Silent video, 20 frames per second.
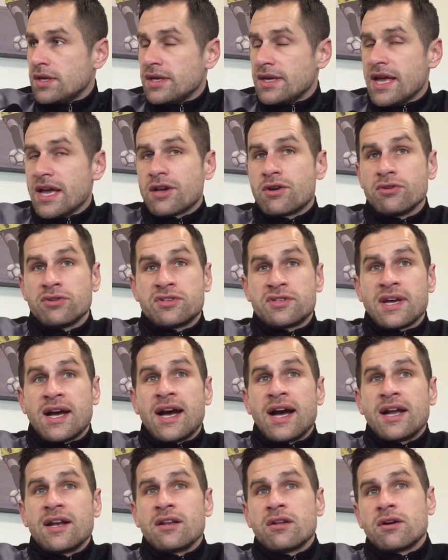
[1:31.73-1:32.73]
Yeah, good
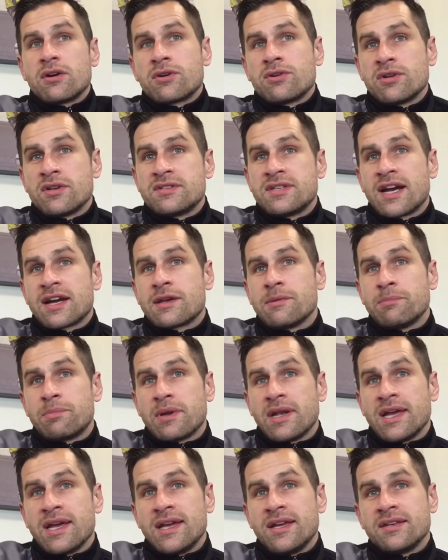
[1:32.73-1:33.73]
side, a lot of good attacking
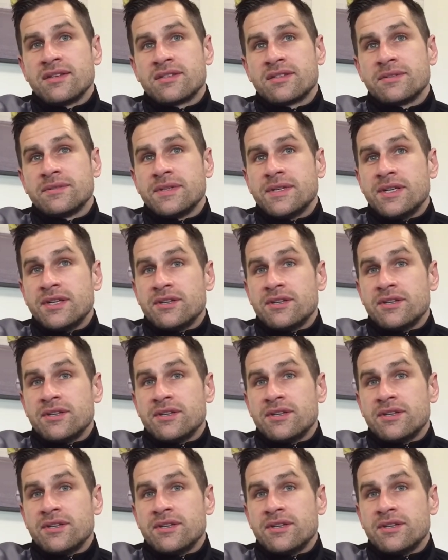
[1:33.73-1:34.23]
players,